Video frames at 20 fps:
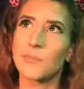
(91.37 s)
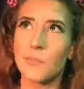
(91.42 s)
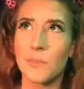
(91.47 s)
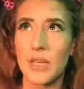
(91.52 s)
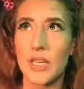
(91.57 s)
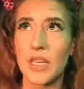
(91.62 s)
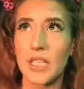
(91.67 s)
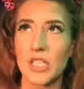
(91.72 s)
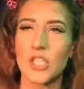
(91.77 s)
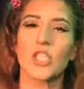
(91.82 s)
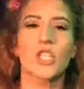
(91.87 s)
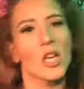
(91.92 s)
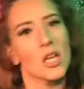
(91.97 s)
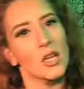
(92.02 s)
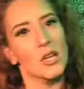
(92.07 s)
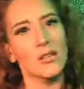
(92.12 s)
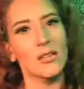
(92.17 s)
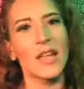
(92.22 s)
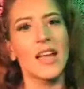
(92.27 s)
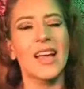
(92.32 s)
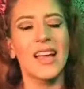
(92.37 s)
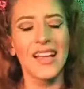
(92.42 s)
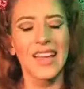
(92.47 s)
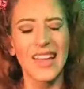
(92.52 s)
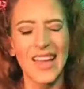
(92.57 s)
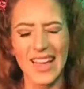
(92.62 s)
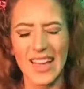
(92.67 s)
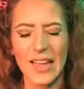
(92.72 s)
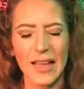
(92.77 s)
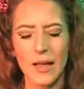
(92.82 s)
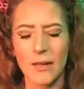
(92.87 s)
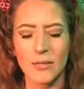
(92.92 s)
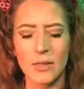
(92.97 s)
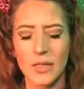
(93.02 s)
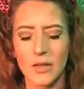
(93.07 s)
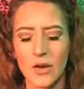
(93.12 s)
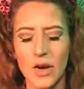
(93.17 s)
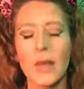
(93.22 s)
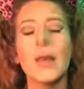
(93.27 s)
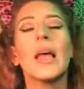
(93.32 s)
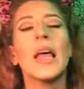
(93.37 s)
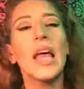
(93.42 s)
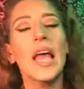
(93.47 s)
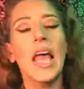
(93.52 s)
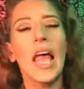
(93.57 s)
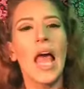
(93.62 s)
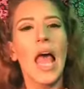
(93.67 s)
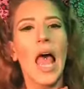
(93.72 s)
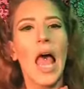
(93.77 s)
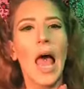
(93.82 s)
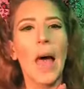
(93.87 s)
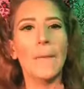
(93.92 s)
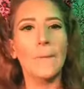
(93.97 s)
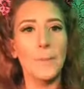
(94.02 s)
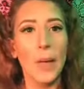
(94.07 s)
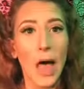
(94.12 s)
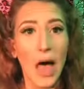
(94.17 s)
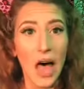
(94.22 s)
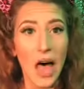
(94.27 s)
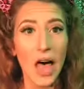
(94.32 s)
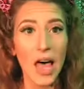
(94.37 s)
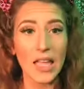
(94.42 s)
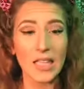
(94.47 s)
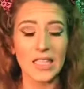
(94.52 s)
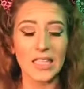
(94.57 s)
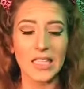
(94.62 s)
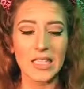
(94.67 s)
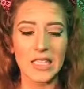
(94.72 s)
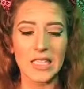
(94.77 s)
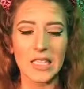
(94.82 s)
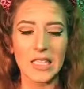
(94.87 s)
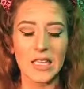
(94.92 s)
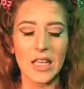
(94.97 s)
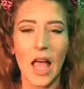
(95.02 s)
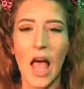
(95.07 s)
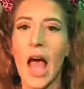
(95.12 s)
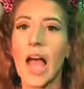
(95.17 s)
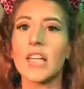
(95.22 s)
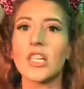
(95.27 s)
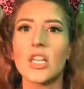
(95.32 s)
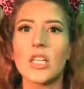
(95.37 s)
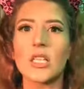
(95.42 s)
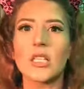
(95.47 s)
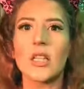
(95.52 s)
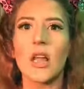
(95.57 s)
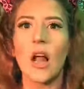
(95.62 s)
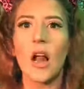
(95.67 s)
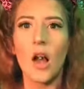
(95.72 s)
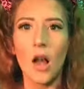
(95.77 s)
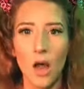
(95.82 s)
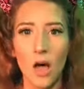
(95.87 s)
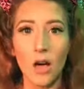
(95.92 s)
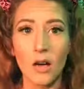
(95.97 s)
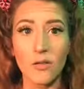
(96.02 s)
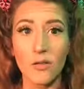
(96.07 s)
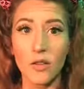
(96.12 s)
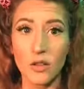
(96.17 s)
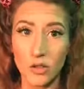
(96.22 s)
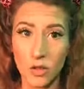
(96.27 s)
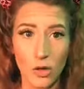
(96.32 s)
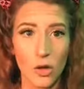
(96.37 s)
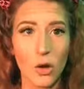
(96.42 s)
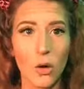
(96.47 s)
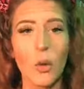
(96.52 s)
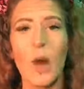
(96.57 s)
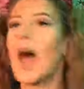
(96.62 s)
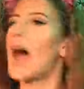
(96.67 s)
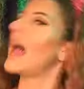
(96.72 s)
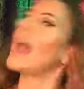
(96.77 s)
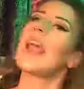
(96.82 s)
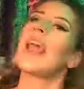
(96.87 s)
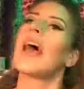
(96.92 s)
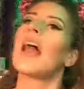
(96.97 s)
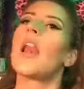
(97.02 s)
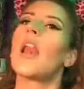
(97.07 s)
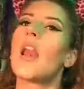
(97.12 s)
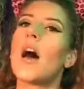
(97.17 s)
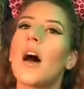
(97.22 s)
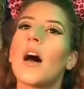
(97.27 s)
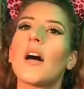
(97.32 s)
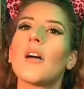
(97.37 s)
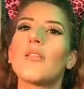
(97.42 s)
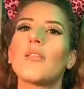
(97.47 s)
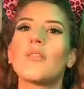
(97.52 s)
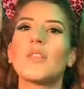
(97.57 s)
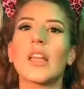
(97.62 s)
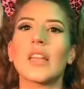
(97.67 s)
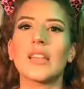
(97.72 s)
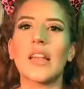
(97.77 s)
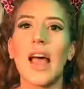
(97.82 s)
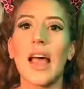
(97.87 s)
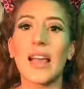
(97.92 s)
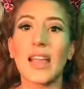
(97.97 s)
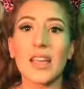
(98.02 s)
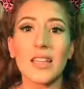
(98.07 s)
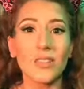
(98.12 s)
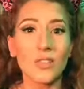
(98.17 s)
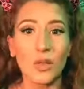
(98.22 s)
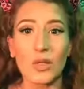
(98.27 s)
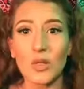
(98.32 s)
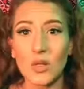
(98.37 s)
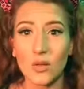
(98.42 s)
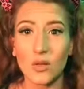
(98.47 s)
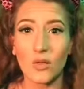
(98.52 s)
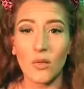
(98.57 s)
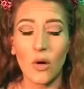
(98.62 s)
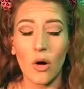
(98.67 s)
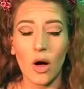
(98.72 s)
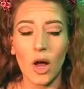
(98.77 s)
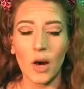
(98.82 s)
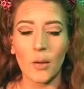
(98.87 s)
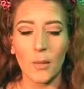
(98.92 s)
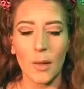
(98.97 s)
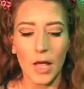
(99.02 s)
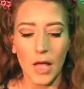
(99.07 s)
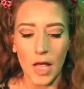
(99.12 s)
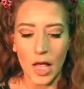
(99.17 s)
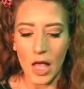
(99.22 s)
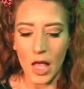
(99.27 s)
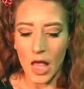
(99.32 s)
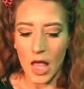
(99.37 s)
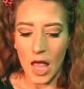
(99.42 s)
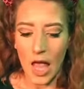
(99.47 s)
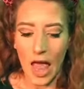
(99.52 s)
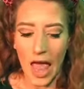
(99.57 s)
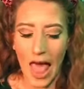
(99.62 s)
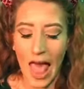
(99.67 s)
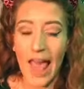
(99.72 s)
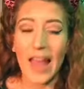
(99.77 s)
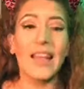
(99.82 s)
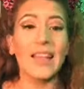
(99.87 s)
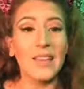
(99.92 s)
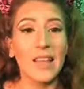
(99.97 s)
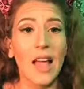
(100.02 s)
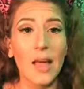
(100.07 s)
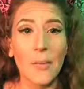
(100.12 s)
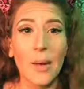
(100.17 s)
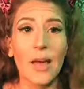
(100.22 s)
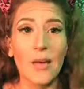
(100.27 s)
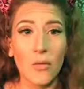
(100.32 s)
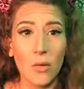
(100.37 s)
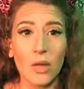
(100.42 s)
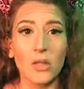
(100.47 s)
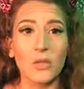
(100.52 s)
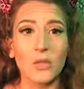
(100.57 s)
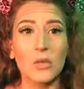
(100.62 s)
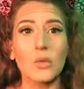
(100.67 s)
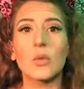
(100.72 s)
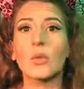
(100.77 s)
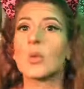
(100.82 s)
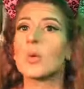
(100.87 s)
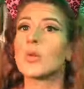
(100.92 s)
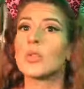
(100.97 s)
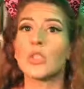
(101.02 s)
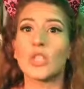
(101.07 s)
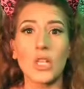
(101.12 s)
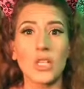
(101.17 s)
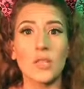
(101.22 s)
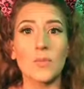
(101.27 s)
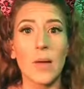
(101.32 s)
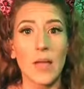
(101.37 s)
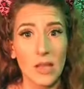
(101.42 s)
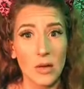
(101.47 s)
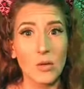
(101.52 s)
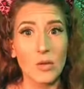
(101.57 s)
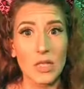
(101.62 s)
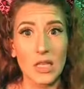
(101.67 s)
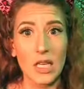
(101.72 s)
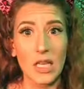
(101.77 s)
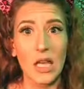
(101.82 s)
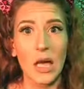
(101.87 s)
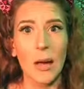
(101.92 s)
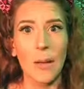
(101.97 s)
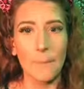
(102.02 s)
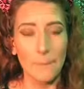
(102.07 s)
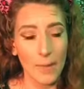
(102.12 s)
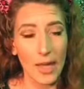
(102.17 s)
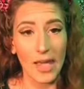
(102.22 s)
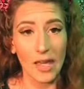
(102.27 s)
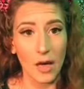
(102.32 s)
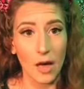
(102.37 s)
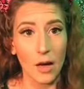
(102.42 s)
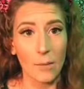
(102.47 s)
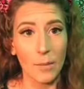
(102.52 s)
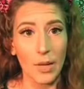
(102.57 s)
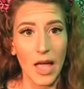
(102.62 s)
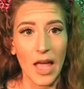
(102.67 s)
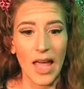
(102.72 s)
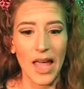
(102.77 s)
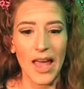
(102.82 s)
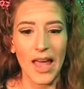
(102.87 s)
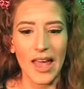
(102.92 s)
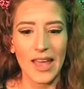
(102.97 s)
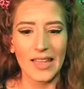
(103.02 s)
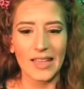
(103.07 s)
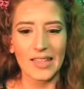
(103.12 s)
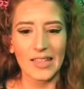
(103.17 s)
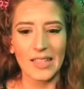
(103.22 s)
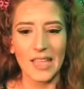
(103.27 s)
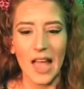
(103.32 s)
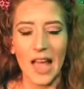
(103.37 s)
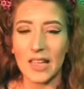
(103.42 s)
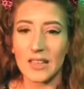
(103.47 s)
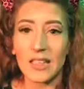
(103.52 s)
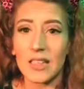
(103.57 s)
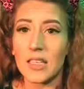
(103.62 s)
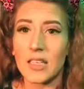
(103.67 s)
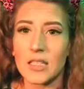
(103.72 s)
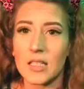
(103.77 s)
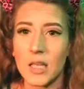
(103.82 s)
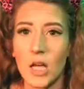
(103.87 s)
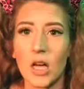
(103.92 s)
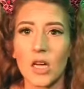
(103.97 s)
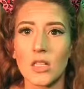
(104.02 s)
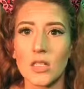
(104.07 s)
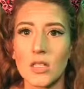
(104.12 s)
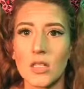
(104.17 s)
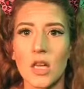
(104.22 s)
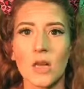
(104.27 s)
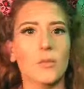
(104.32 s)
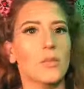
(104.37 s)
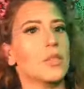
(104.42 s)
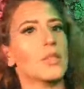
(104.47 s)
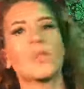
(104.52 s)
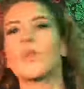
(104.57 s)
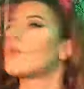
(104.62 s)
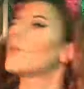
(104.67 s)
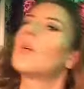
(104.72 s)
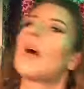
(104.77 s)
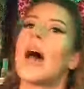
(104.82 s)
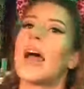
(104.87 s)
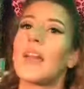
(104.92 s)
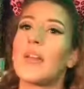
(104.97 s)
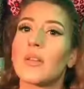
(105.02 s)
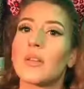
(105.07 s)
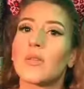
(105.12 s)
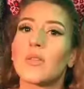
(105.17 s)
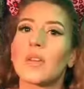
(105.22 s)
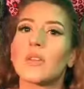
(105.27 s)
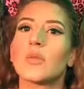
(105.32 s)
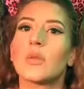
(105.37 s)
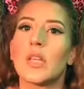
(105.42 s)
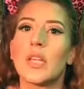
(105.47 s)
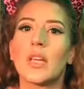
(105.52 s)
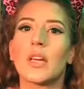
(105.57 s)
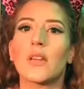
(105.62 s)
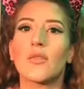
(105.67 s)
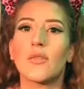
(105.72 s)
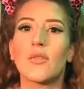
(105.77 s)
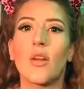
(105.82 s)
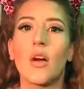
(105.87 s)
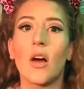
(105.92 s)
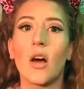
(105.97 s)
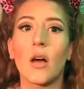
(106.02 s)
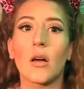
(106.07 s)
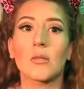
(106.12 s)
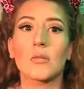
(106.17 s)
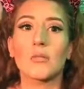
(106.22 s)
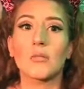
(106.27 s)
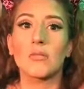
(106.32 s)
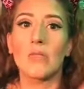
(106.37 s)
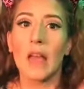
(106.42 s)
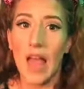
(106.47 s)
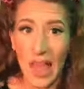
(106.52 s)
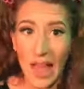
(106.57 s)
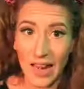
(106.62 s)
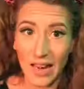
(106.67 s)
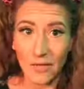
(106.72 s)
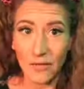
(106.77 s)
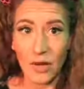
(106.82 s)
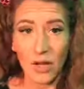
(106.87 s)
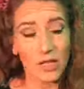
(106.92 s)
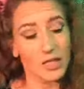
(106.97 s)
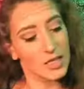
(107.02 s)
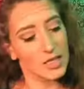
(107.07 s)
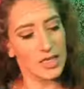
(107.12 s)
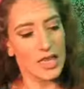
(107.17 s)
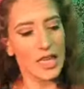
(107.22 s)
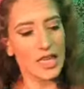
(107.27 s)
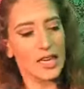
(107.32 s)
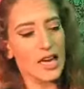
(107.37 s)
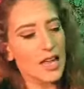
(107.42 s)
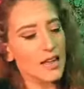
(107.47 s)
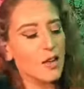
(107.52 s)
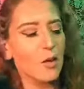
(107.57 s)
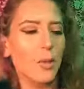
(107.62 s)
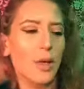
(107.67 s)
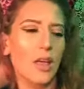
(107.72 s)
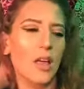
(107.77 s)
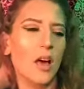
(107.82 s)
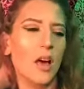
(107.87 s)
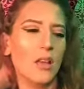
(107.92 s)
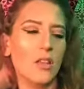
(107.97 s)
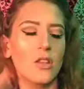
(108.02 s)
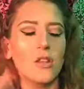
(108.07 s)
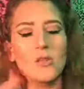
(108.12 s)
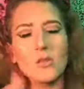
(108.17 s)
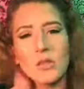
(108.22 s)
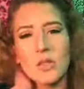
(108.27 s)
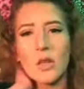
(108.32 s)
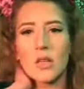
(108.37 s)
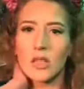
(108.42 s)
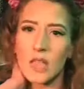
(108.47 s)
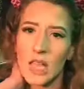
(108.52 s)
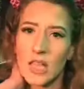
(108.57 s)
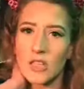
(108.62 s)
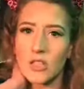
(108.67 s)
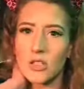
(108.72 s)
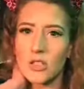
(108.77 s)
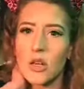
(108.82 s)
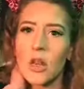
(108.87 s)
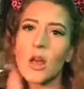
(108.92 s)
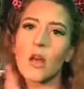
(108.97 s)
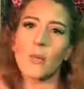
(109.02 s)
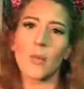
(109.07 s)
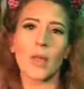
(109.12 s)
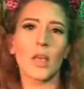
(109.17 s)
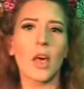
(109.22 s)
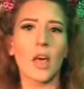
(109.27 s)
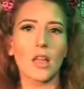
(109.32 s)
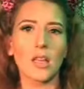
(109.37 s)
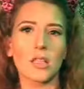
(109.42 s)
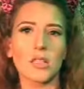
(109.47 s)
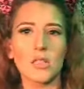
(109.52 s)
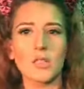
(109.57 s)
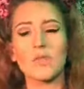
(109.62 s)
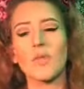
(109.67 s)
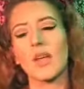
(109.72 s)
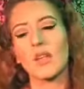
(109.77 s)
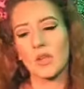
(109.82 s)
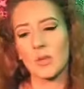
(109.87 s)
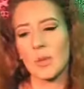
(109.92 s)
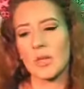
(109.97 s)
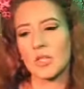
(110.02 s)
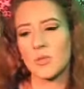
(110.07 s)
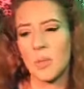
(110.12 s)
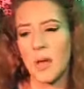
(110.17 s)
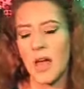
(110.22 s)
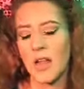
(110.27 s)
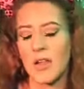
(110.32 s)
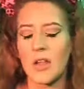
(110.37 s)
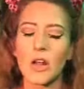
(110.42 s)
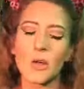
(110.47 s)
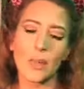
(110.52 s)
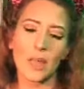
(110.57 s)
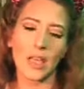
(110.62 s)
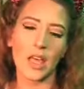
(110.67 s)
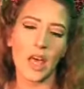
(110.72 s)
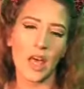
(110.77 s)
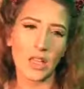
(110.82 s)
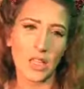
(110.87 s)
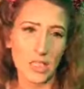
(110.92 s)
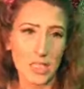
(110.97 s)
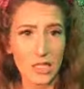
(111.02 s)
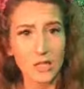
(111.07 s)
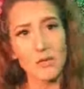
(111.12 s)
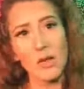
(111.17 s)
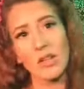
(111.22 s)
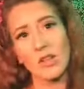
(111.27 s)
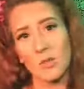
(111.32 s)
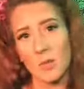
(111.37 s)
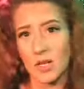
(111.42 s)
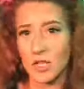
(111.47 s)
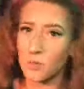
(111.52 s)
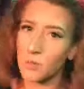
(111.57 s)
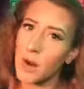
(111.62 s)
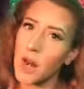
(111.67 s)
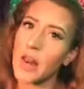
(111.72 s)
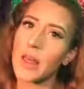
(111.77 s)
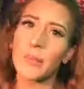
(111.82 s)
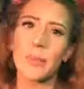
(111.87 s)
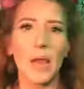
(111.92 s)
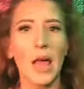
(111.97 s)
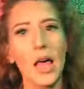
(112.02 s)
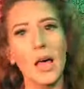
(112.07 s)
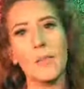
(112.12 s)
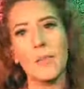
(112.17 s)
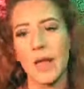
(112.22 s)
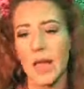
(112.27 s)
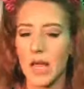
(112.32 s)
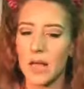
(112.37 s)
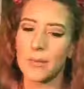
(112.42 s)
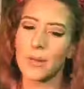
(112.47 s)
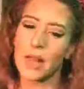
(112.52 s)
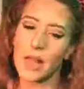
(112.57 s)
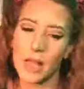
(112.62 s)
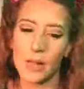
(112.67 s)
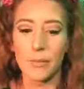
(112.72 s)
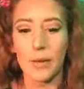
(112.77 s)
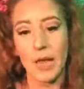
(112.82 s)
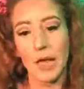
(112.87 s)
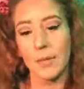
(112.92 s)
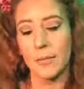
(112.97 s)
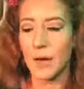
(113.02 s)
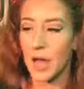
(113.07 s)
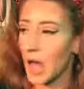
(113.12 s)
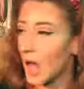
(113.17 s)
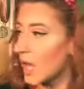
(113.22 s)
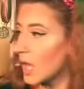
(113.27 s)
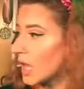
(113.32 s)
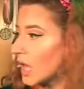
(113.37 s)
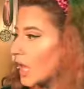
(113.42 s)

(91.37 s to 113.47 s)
Bitch. I'm sorry. But I just love the glow. I love that I can transform anytime I want to just by using makeup, and I think it's awesome. So I don't want to hear from anyone saying like, oh my god, you look so natural, oh my god, this is way too much product, oh my god, this is way too much product, blah blah.